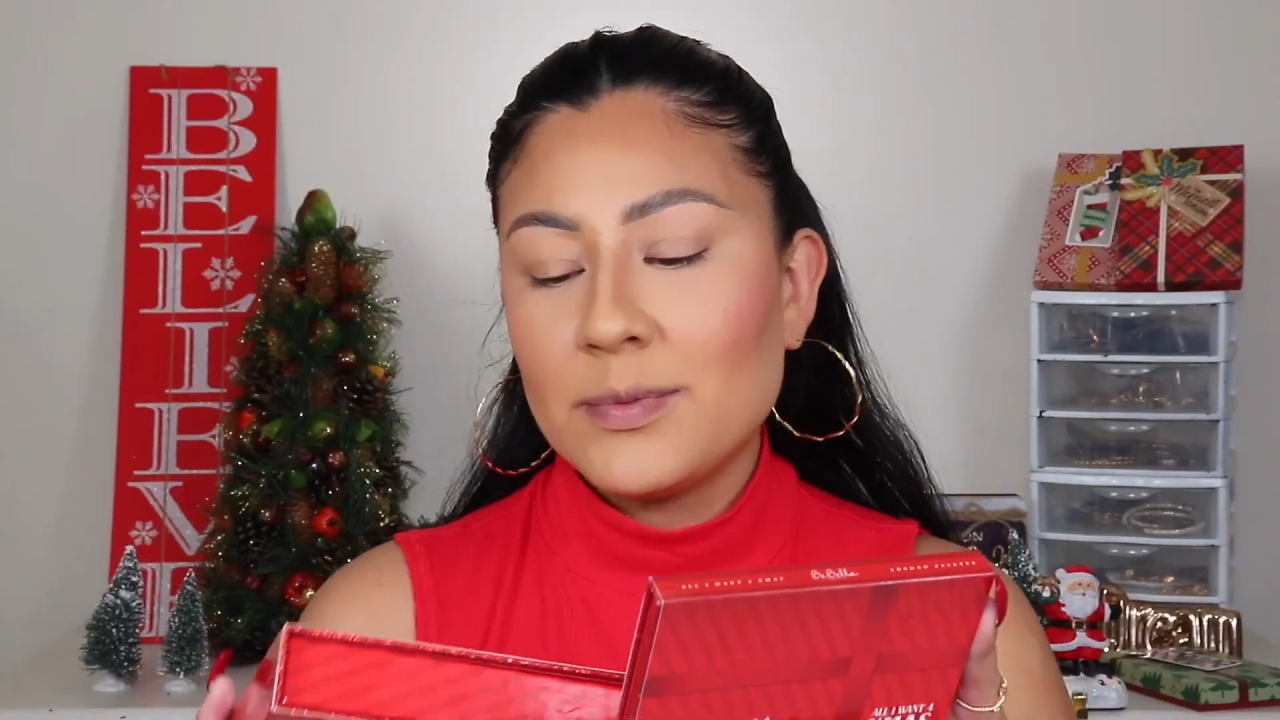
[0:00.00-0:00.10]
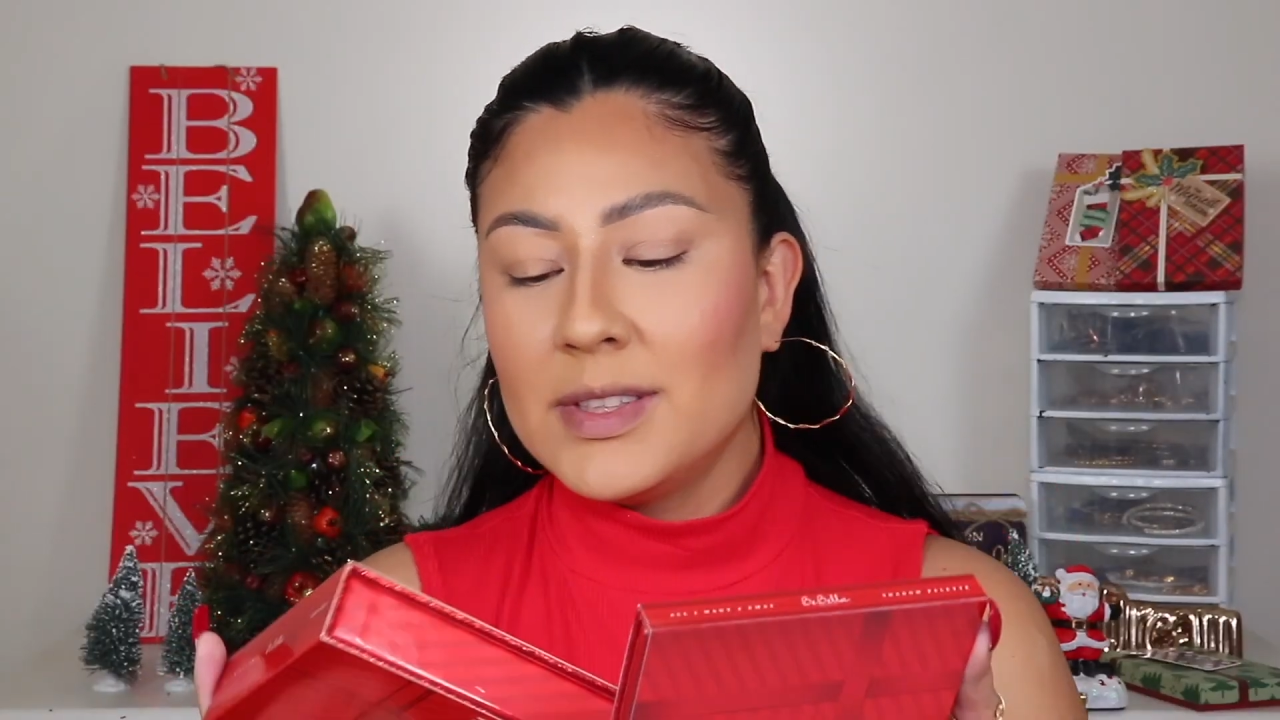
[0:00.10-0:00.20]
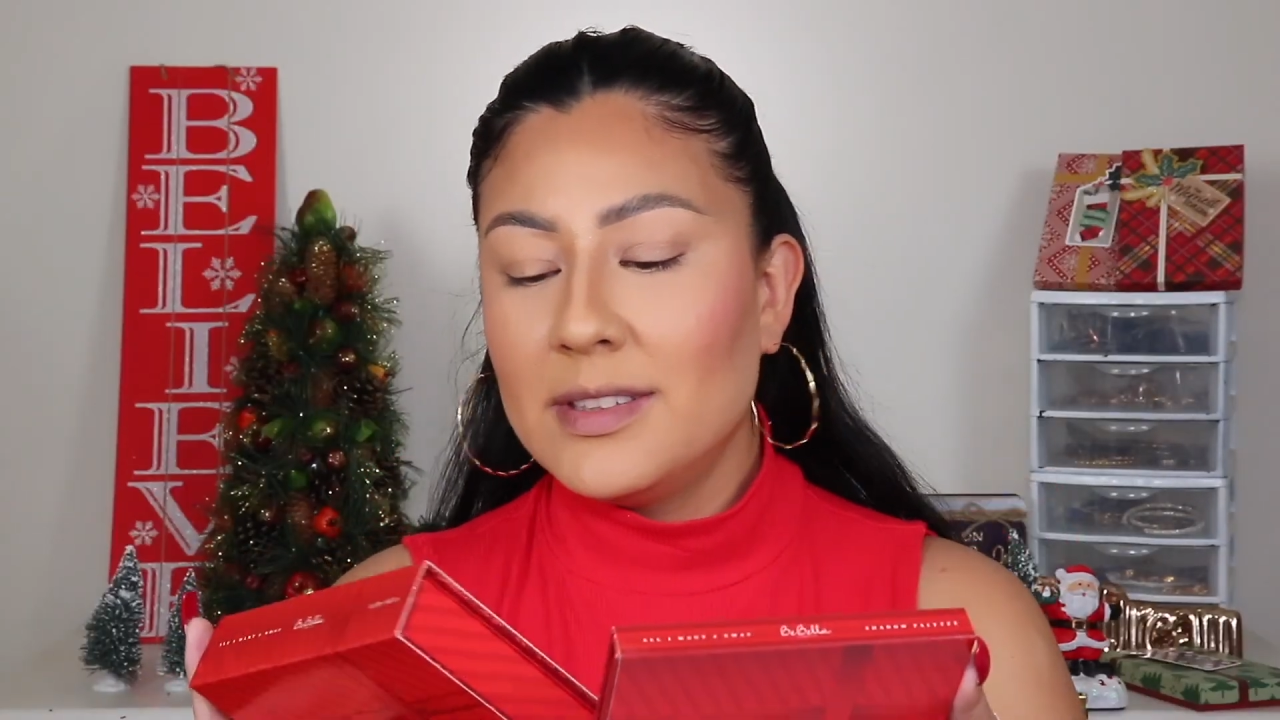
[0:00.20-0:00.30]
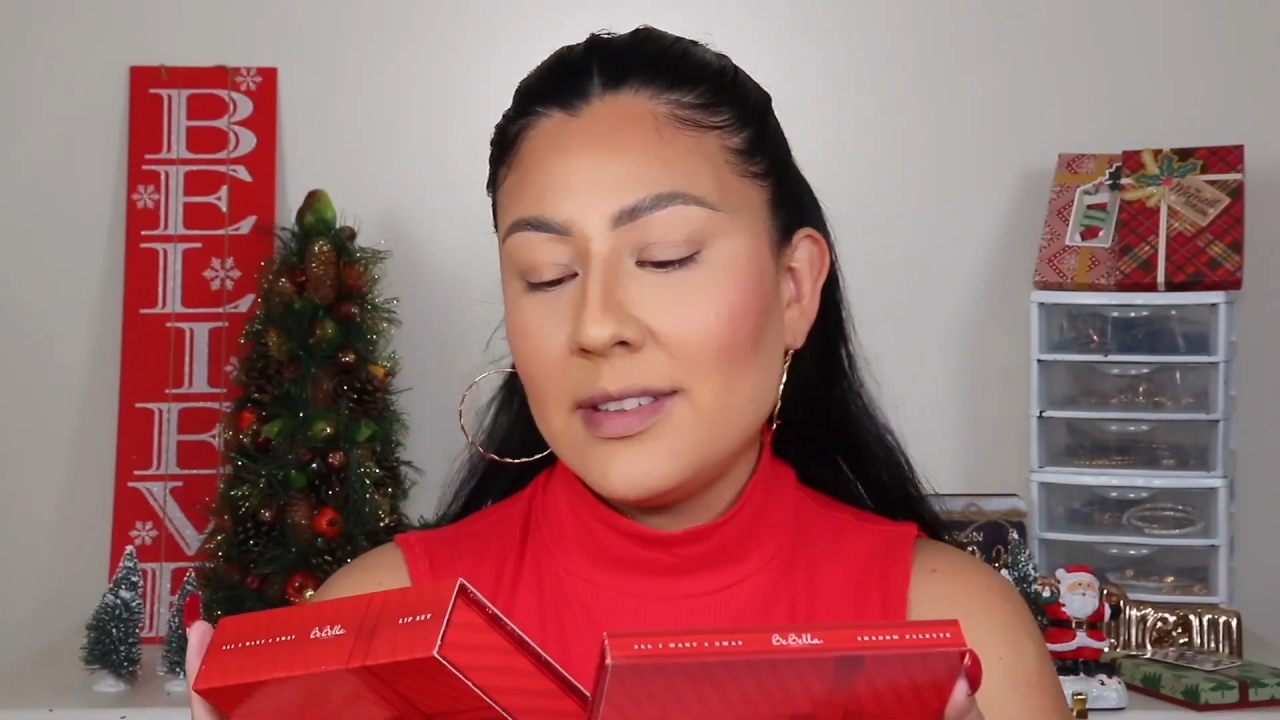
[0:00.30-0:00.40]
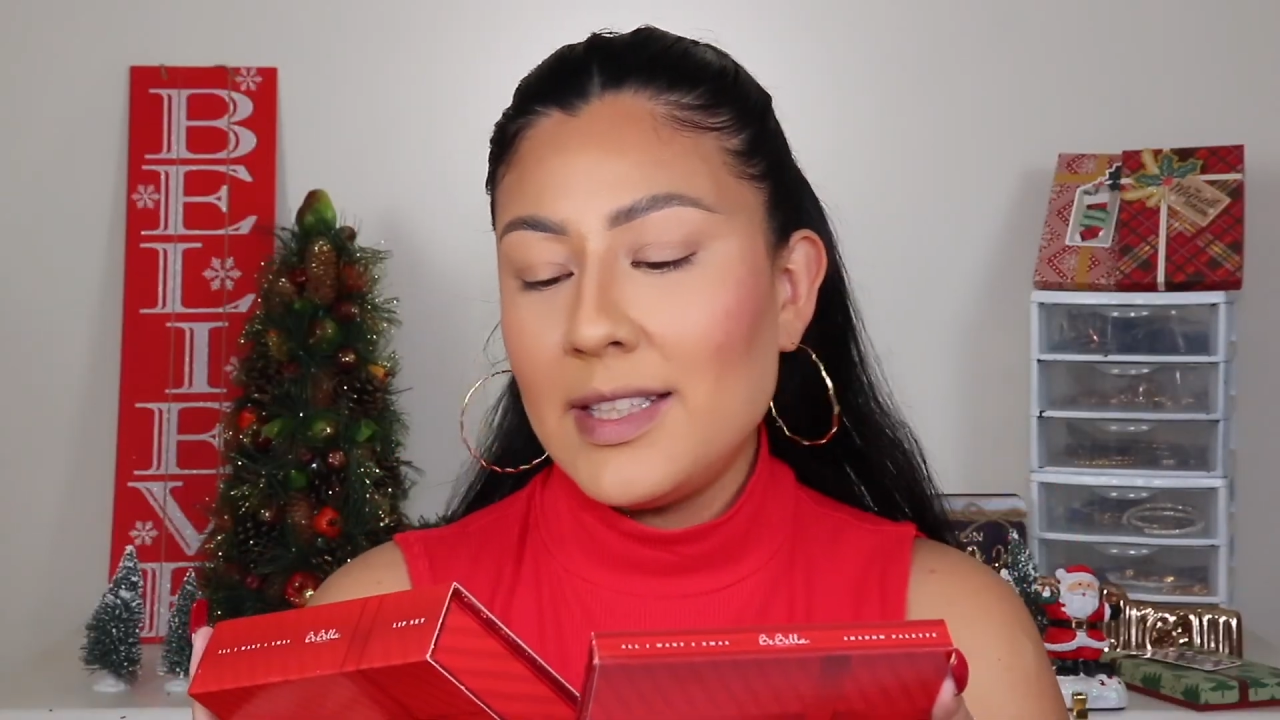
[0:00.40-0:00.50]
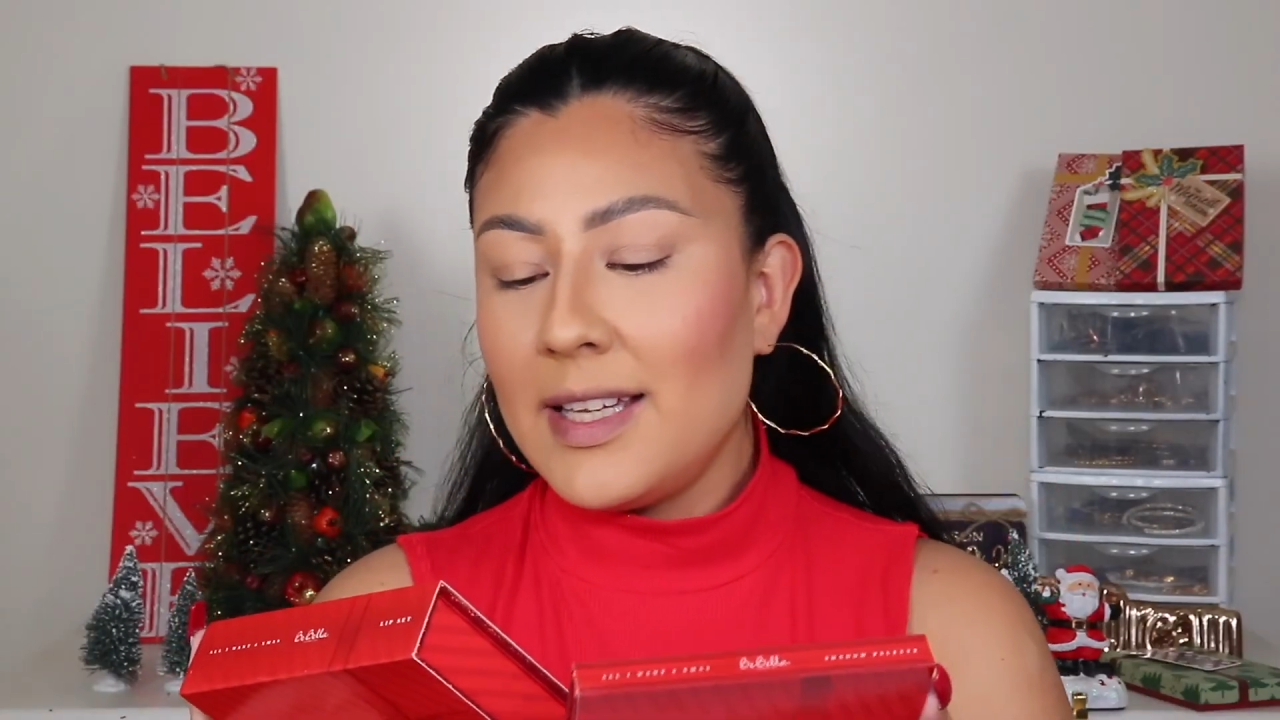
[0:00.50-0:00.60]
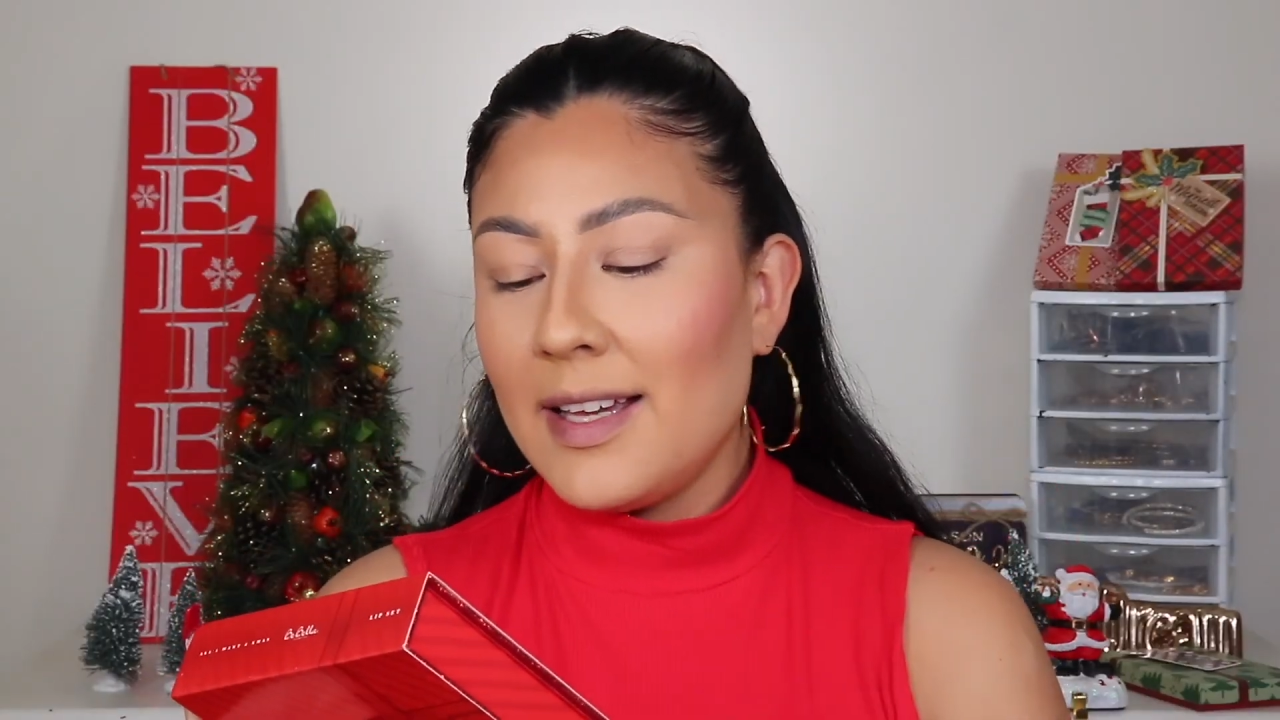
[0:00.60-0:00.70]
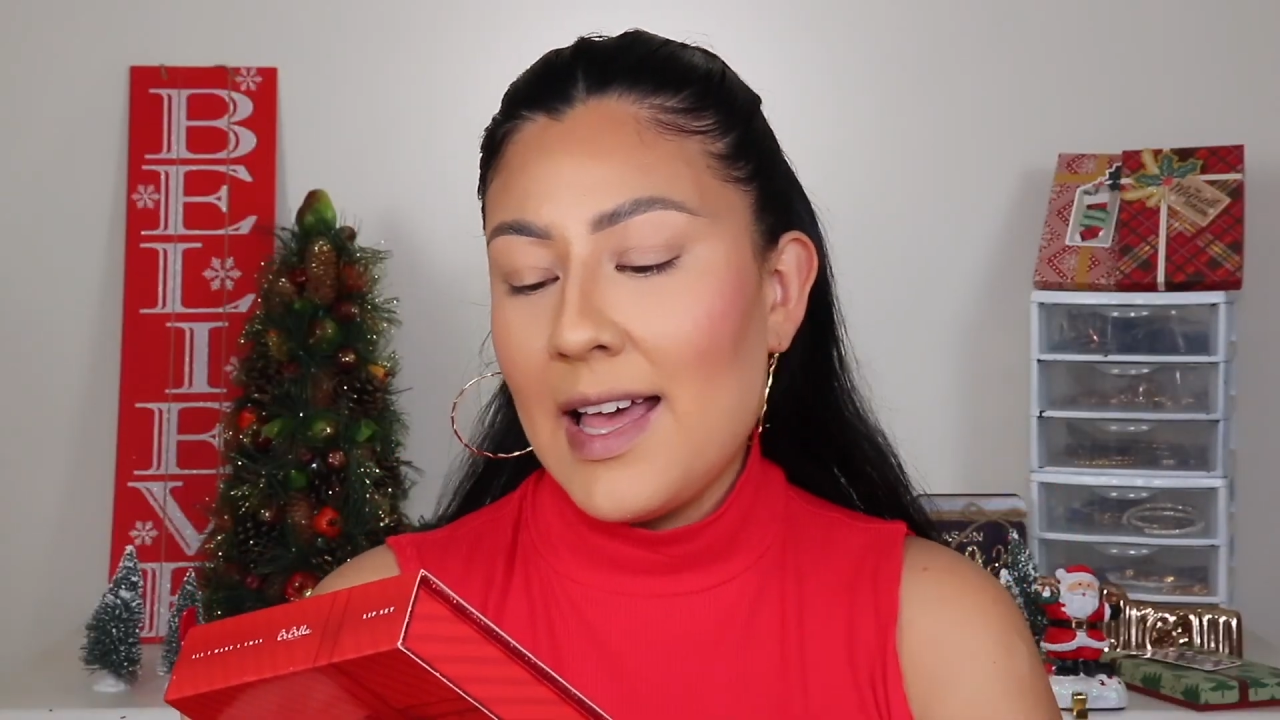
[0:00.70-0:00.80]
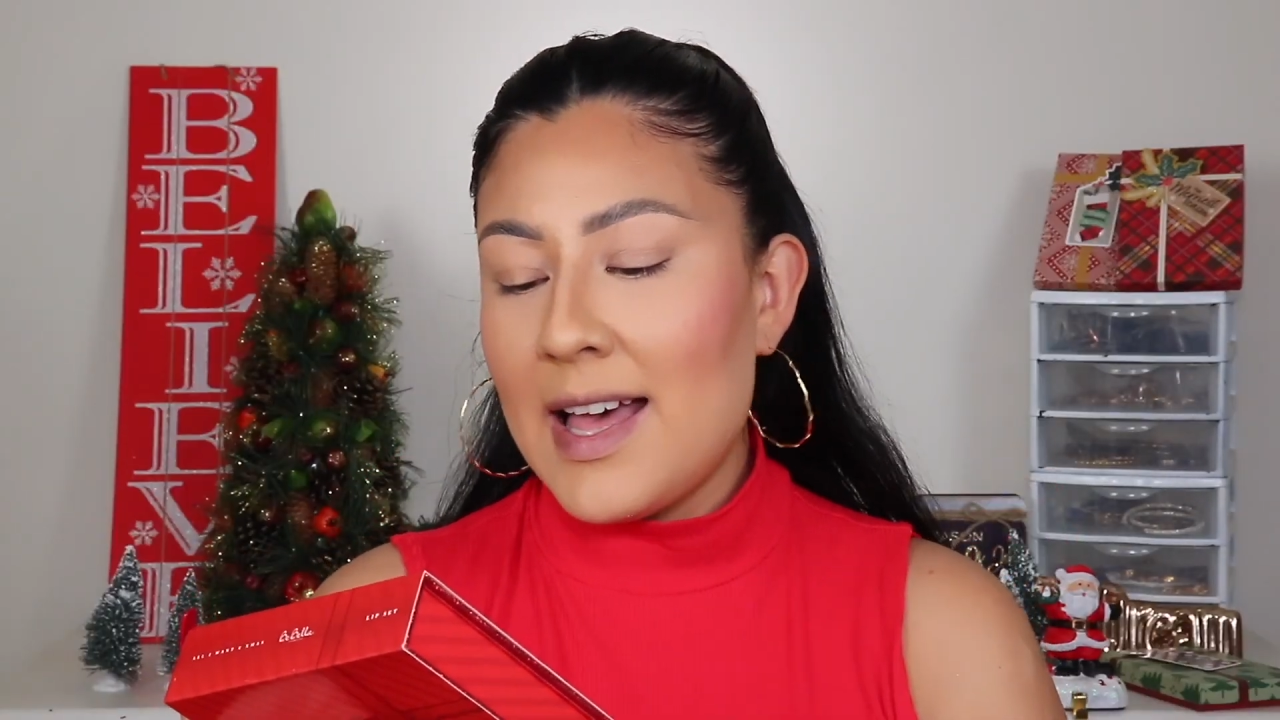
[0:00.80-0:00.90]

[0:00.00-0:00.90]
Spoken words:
one thing